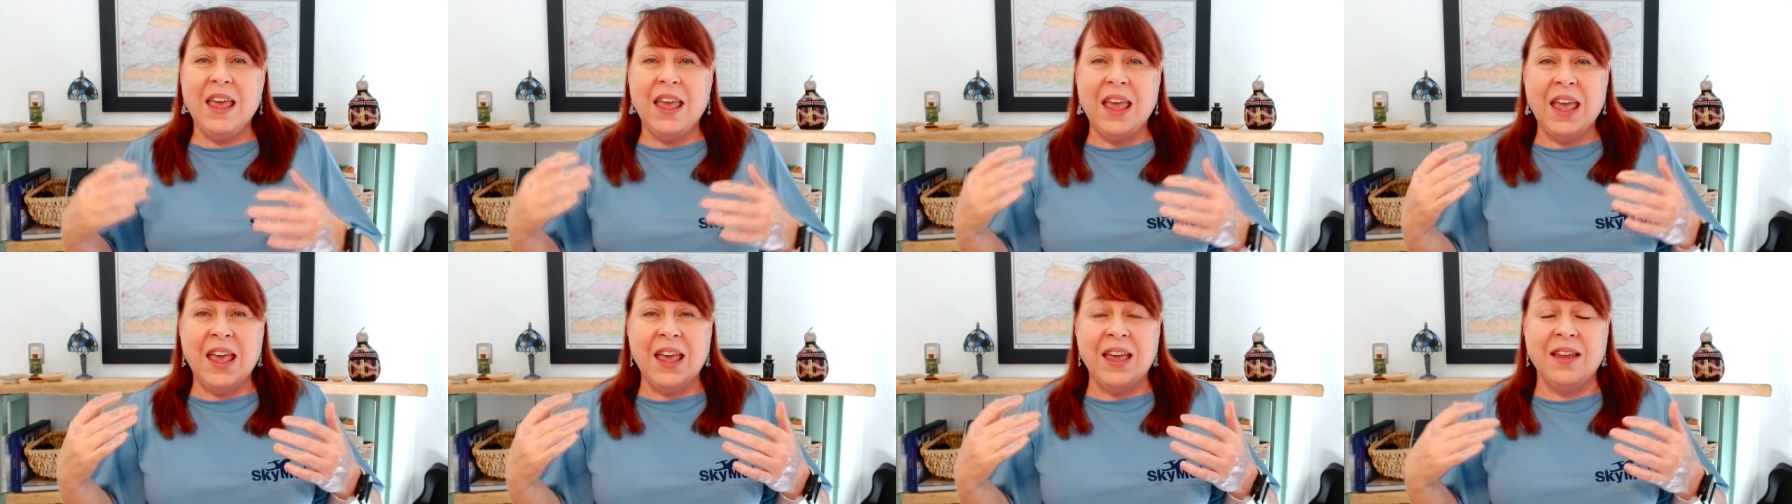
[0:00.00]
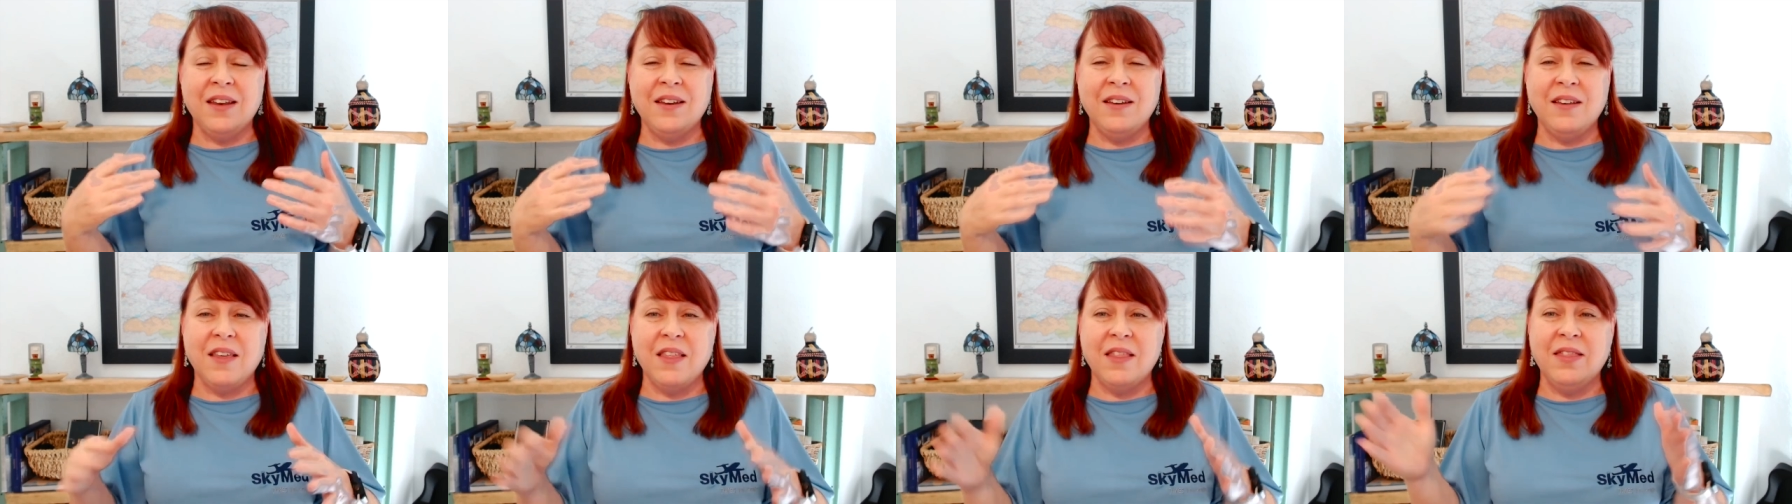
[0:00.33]

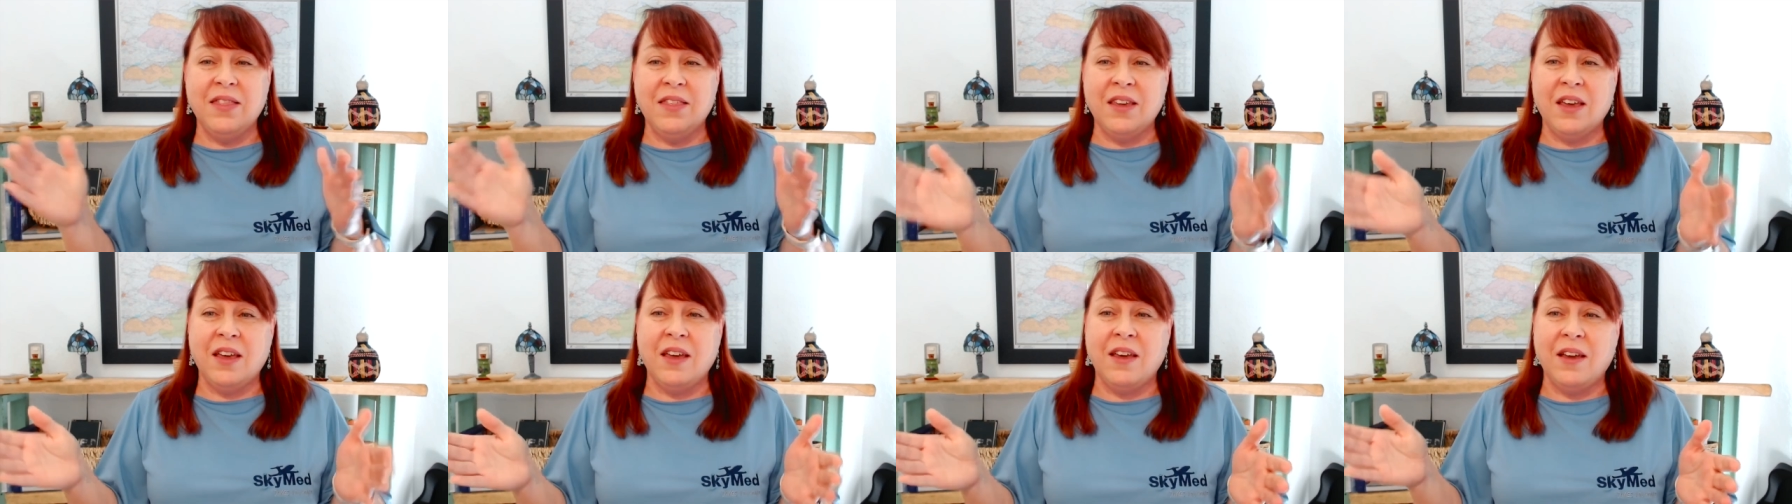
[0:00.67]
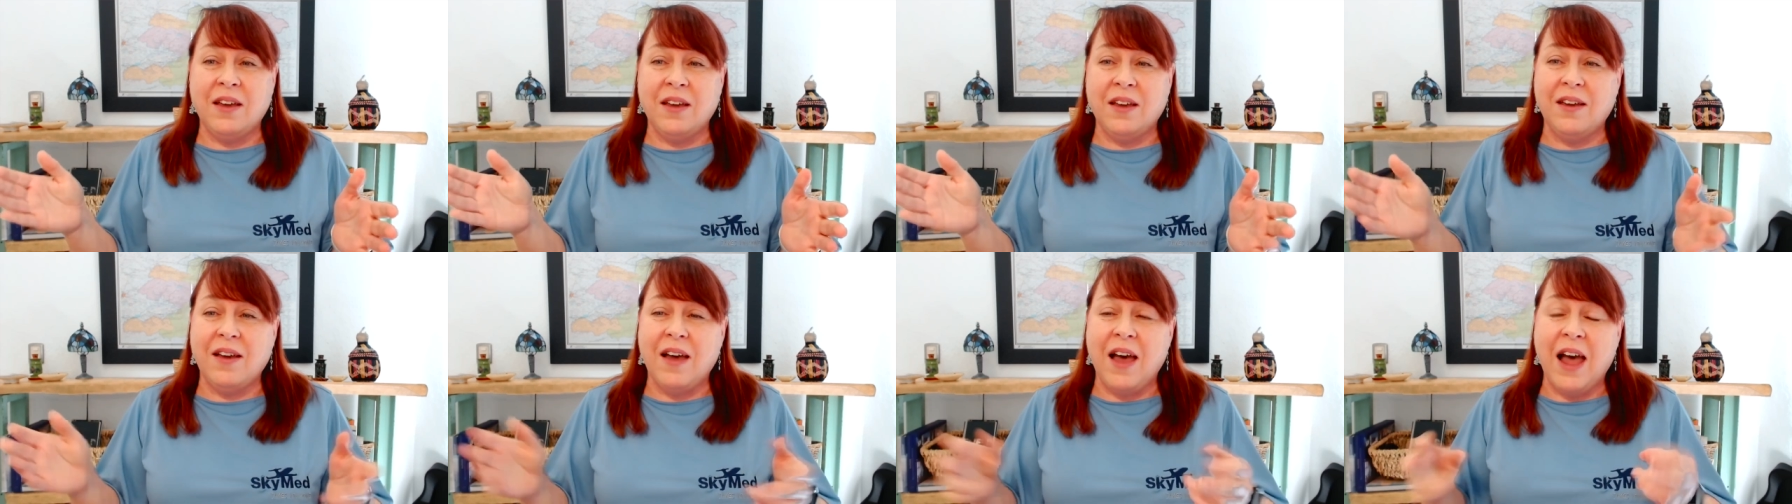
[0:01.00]
And
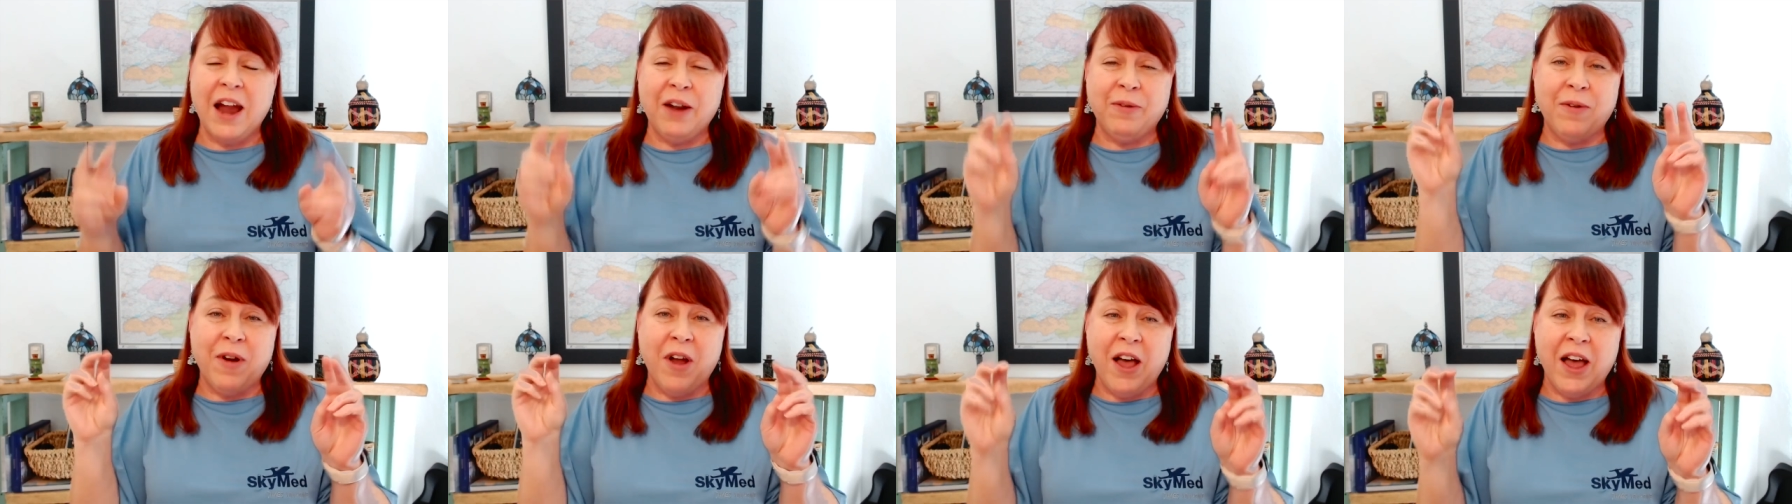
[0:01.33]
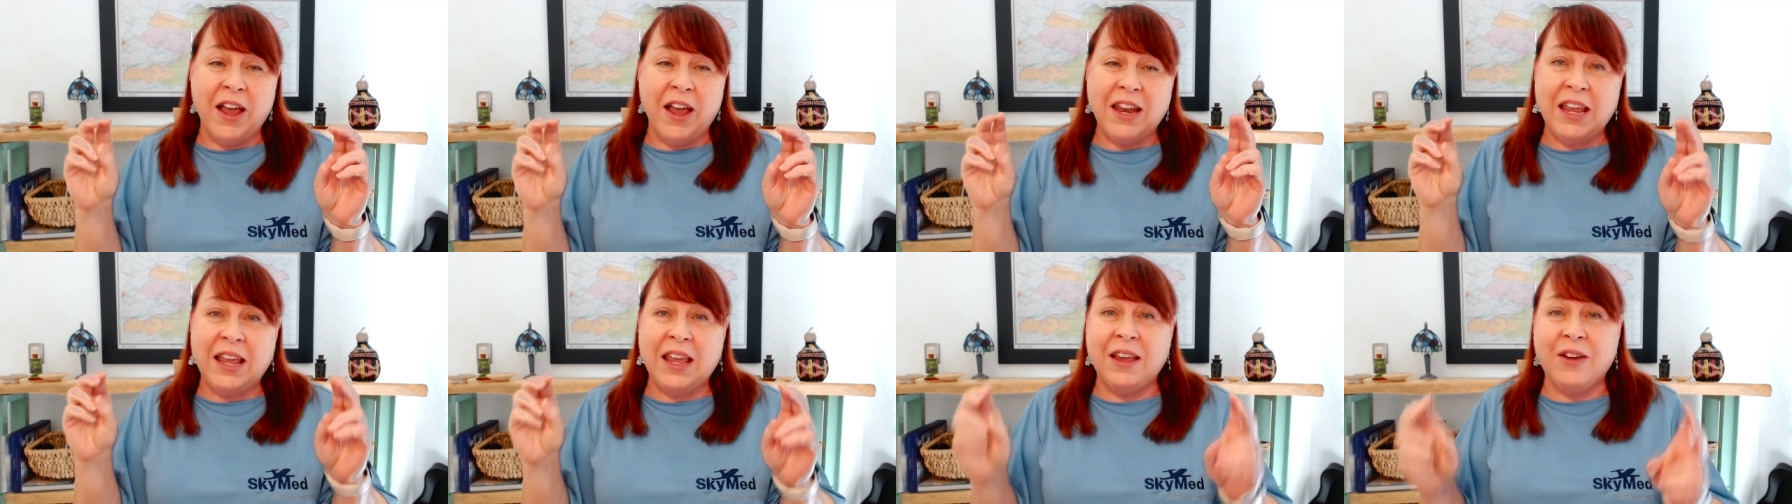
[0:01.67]
the
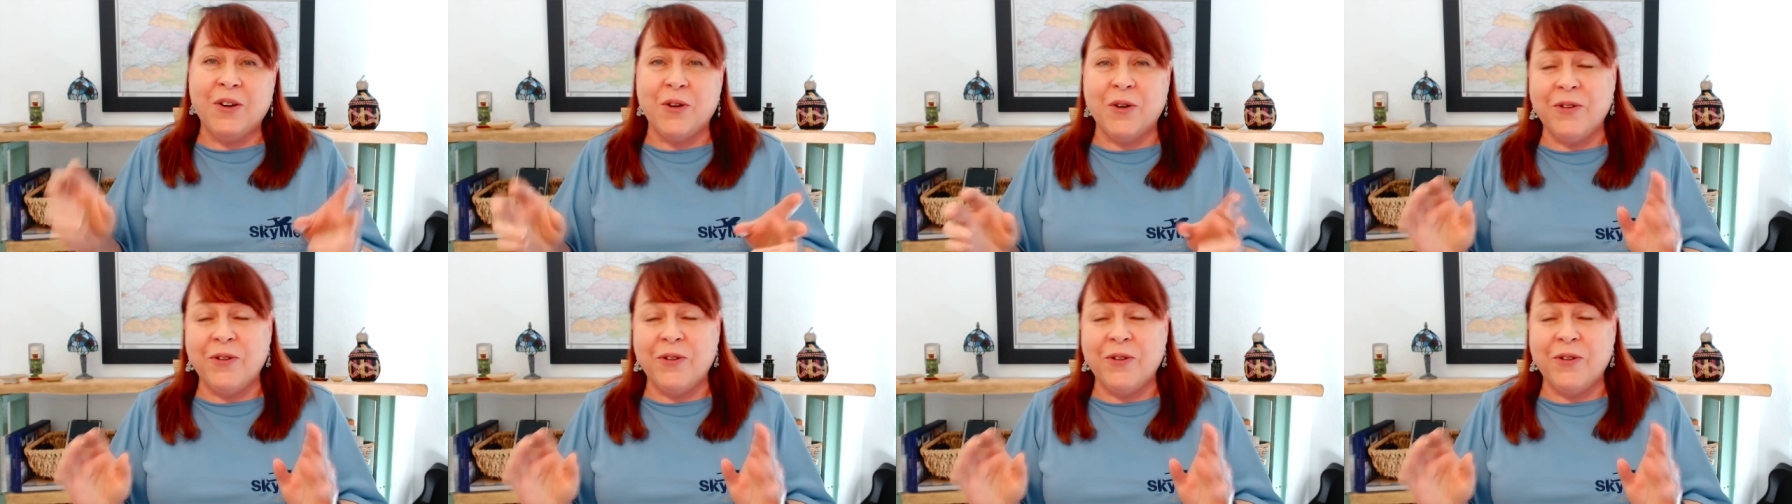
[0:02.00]
ironic